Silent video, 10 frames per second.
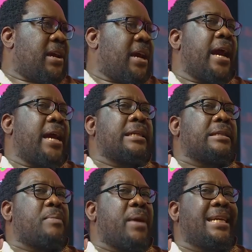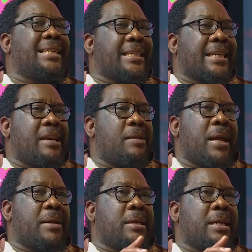It may derail,
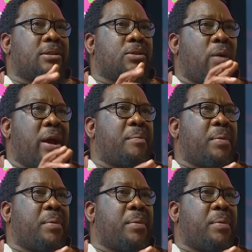but that's where